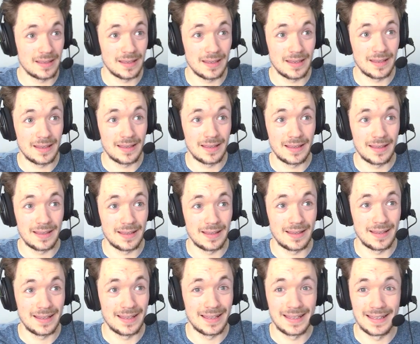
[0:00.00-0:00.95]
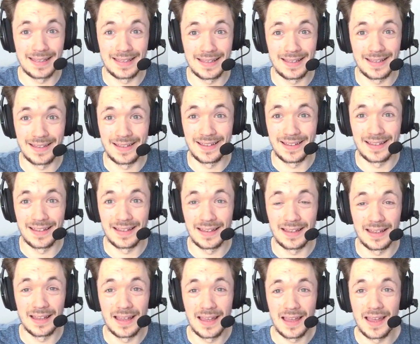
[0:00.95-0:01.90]

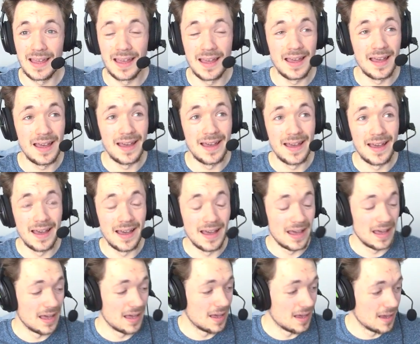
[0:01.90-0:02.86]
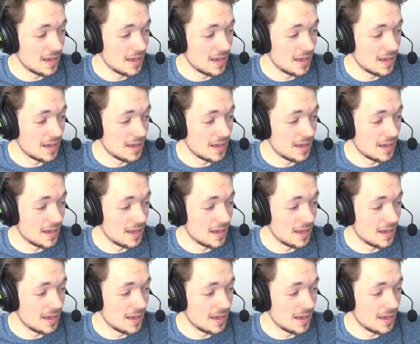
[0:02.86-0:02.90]
No one is speaking in this clip.